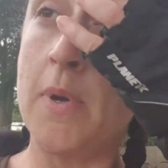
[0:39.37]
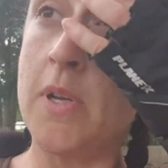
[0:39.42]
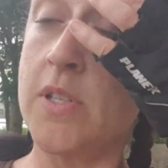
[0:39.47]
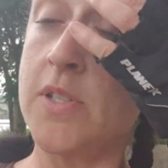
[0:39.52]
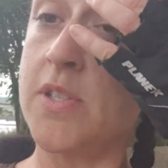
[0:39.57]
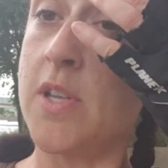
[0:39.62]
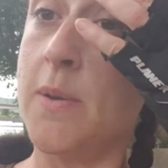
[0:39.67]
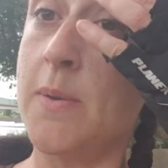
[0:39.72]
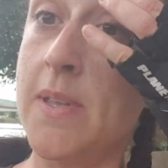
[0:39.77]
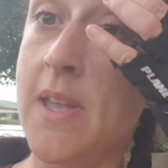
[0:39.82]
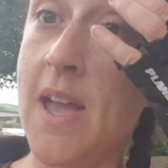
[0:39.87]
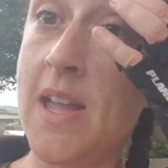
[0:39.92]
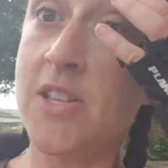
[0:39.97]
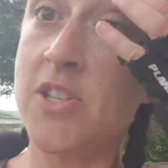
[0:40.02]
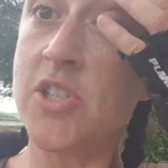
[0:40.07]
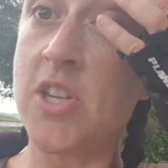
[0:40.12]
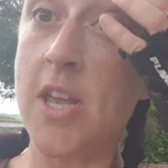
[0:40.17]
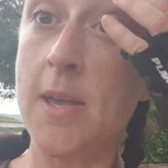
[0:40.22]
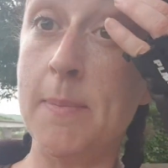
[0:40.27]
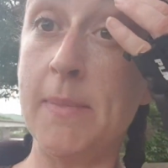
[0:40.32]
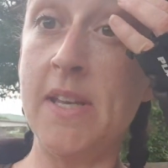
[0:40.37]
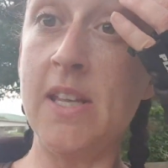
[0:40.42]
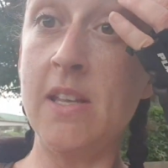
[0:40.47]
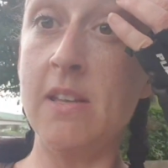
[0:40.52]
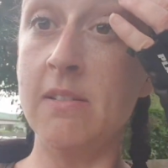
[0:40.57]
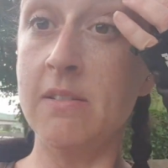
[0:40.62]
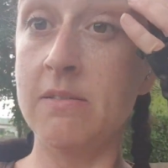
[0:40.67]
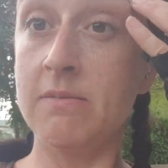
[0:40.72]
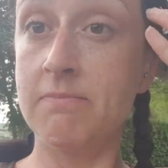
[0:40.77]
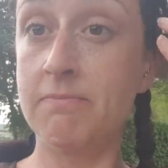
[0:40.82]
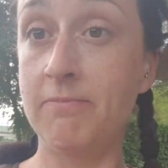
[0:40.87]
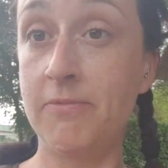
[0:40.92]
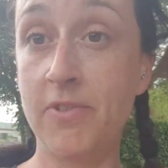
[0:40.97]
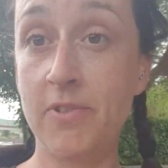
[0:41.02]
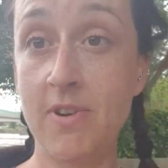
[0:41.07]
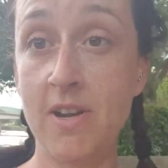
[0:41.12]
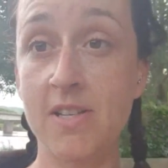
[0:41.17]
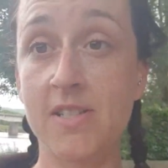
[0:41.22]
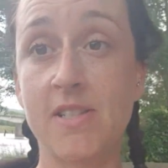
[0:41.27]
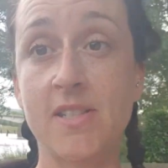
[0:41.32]
So yeah, Germany for
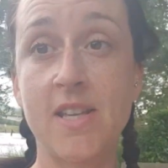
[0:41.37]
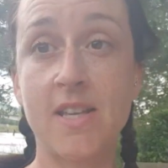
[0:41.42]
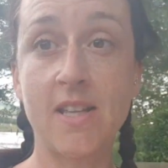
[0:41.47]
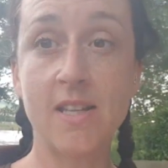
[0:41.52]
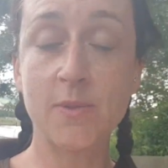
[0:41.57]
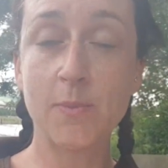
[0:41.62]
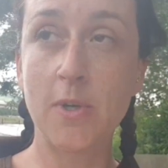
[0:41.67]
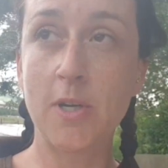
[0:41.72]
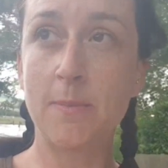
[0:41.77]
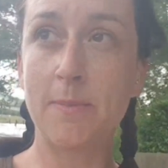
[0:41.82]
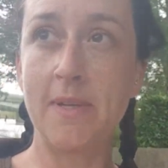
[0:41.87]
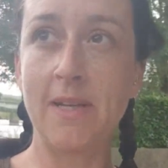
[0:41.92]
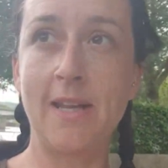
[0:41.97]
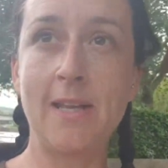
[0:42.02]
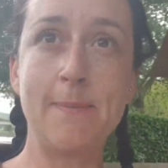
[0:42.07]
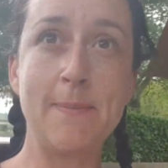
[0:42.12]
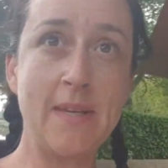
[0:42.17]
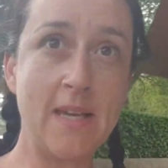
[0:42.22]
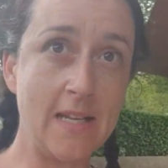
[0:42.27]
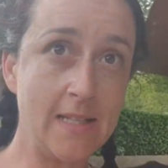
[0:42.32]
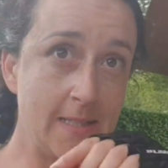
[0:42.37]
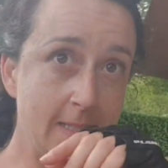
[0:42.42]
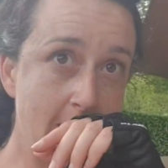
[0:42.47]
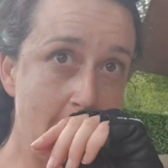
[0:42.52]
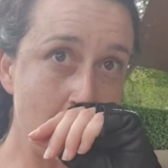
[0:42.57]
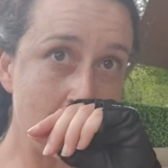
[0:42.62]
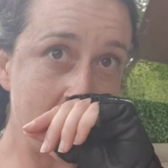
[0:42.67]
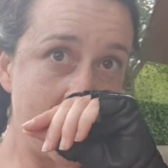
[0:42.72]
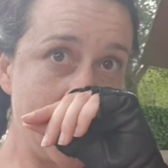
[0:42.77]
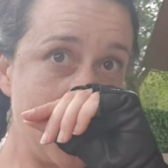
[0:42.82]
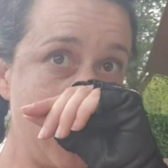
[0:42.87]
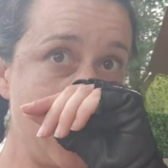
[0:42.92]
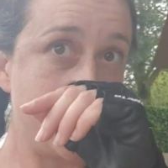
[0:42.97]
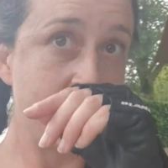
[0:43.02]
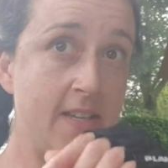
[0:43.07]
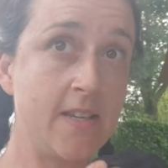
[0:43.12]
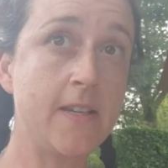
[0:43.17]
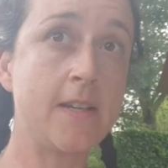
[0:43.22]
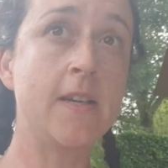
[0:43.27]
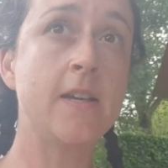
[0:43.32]
the rest of the day. That's where I'll be laying my head down tonight, I
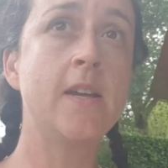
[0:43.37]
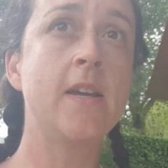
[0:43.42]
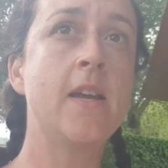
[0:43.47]
think.